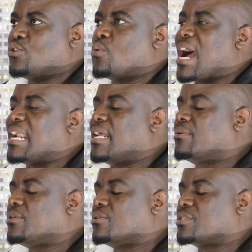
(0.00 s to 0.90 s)
you
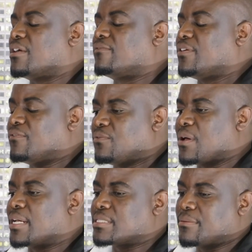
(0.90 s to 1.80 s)
allow yourself, if you
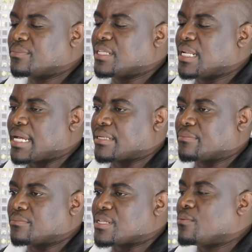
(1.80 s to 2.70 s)
are
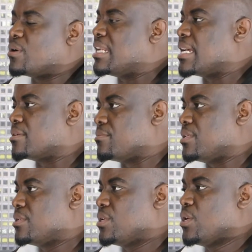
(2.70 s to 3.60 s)
someone like me,
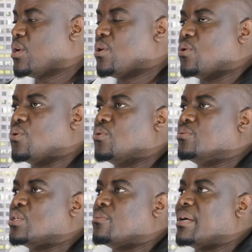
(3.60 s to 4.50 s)
who
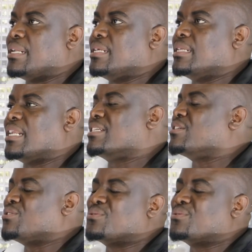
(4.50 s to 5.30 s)
normally listen